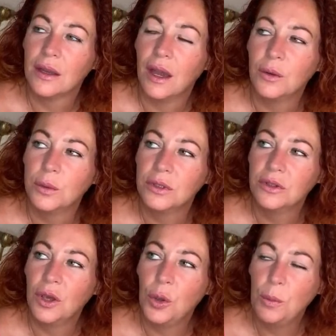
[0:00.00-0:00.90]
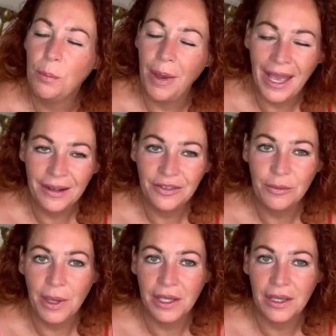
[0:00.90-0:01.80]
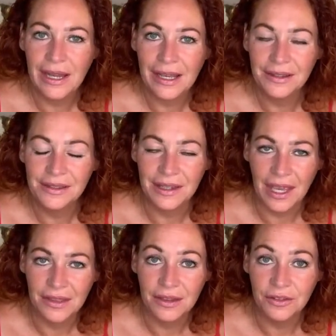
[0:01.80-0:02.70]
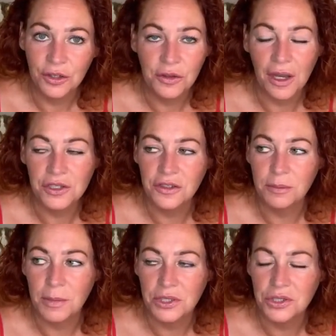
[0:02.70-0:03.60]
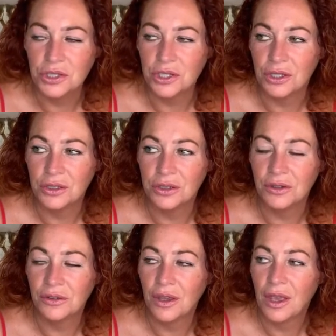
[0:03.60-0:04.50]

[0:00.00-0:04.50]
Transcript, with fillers: I would go back to my Guerlains again, the two that I just mentioned,